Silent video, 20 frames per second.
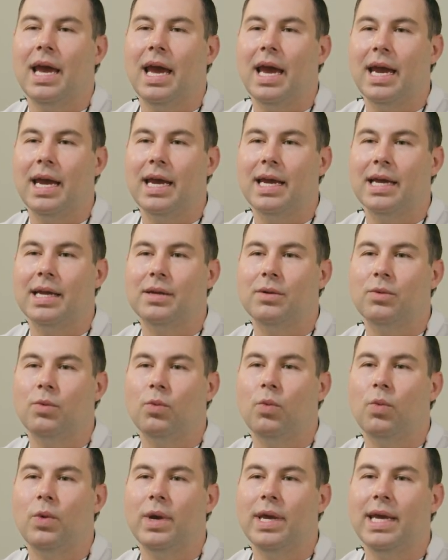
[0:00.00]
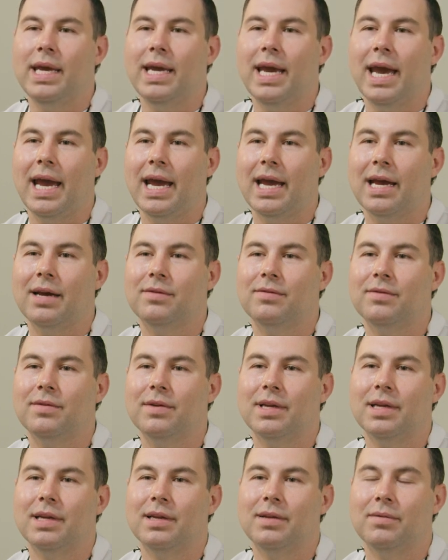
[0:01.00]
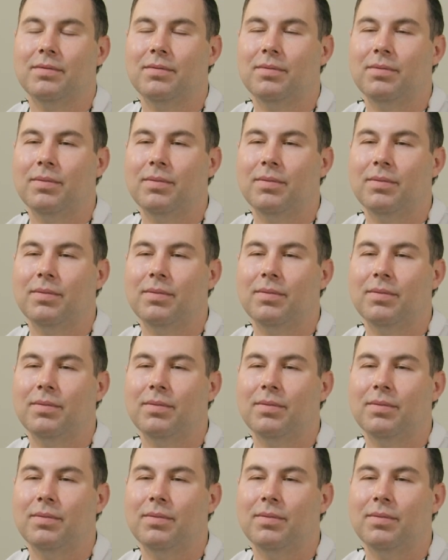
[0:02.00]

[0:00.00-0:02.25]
and we have an